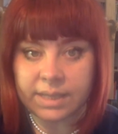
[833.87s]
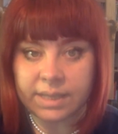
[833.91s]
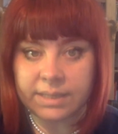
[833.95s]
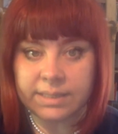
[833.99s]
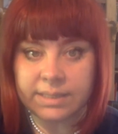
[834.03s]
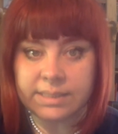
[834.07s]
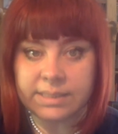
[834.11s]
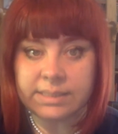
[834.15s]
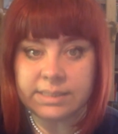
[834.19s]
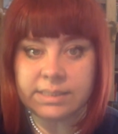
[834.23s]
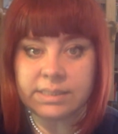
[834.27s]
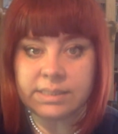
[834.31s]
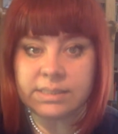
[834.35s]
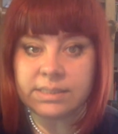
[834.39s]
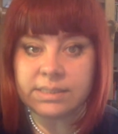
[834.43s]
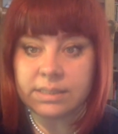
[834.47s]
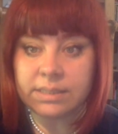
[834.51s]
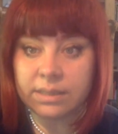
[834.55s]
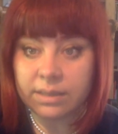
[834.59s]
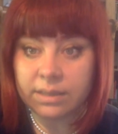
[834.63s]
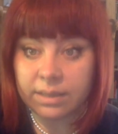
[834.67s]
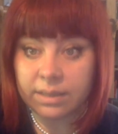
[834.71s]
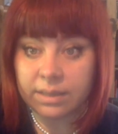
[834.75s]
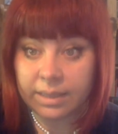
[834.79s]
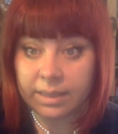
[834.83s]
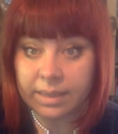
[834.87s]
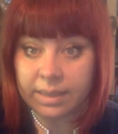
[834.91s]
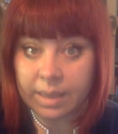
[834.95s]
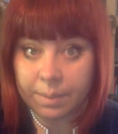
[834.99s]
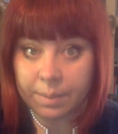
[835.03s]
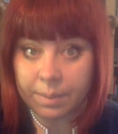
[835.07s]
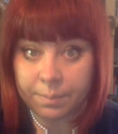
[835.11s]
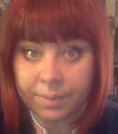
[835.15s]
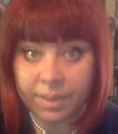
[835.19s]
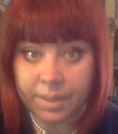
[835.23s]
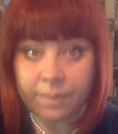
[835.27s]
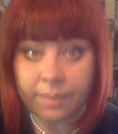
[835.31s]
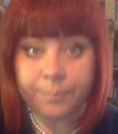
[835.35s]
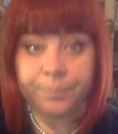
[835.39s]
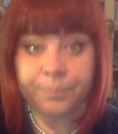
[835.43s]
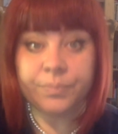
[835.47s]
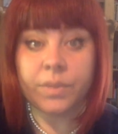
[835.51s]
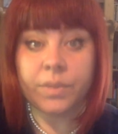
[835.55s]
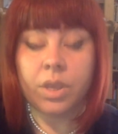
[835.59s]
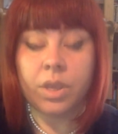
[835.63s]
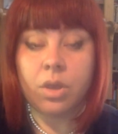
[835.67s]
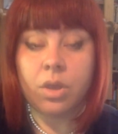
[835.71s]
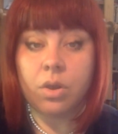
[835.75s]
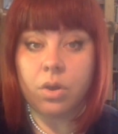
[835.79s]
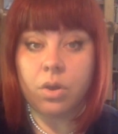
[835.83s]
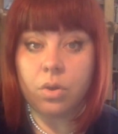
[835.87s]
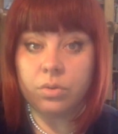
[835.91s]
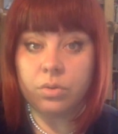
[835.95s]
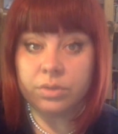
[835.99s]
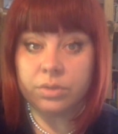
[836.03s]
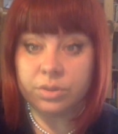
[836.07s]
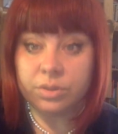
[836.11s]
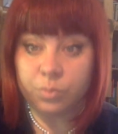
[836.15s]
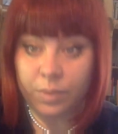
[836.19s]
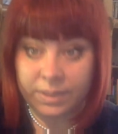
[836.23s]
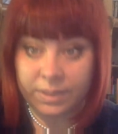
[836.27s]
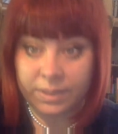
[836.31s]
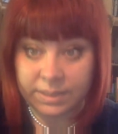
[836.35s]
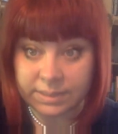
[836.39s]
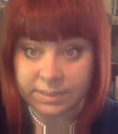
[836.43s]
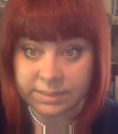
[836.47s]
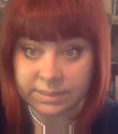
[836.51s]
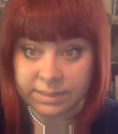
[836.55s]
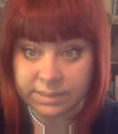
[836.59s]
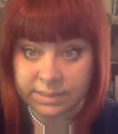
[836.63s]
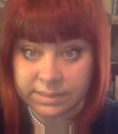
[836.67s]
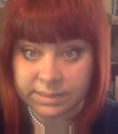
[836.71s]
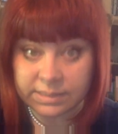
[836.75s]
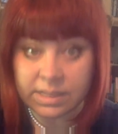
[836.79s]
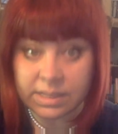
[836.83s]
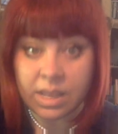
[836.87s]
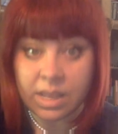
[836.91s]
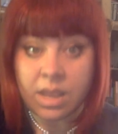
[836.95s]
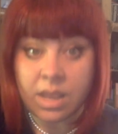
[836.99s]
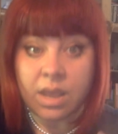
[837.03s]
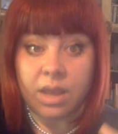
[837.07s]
And this is Gamma on the 26th,